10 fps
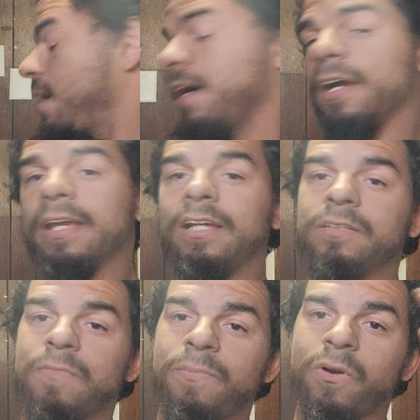I get
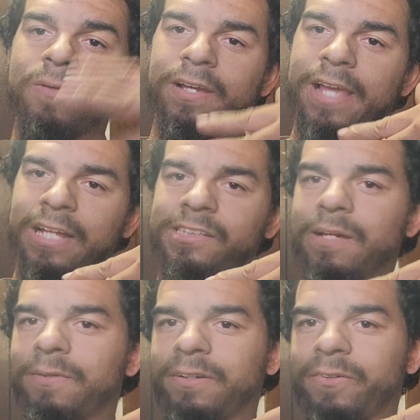my part. My cat's
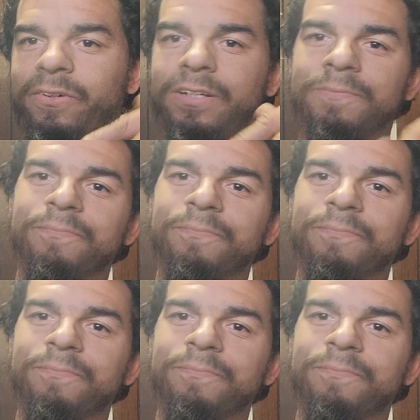coming to the door.